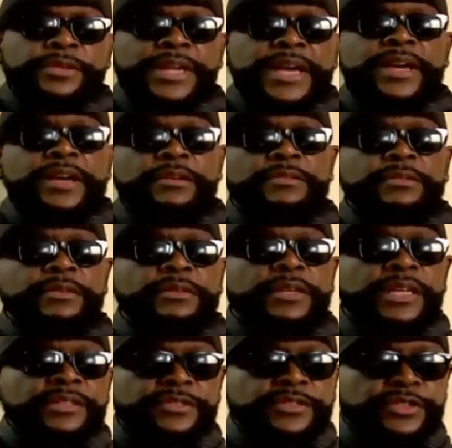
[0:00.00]
Now,
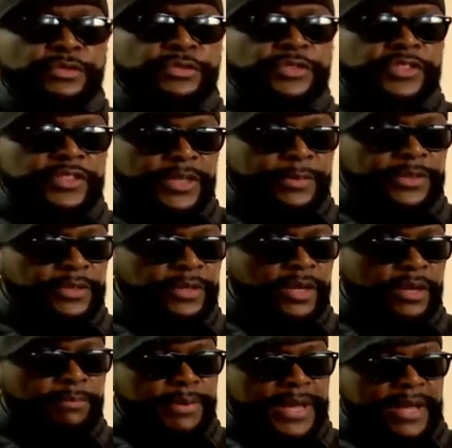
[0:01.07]
let's do something
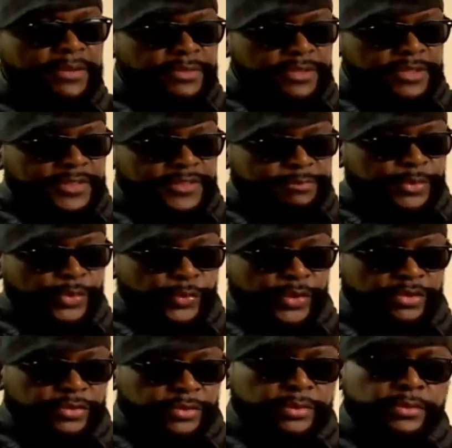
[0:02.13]
about this
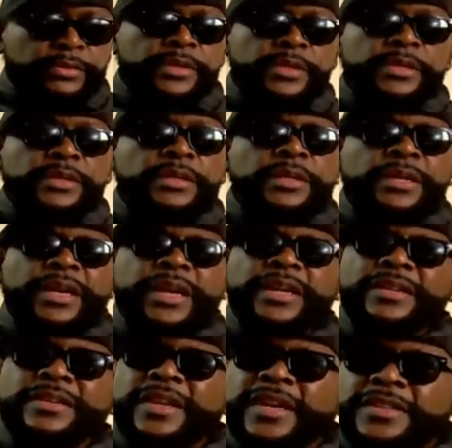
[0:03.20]
parental
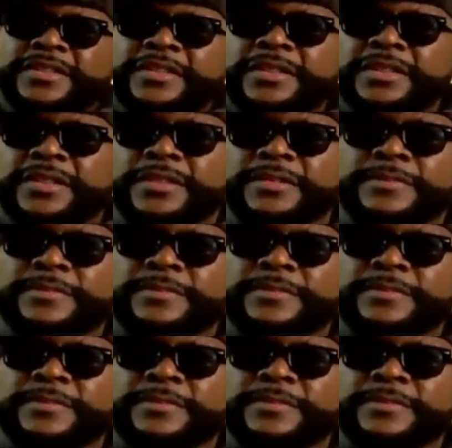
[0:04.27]
alienation.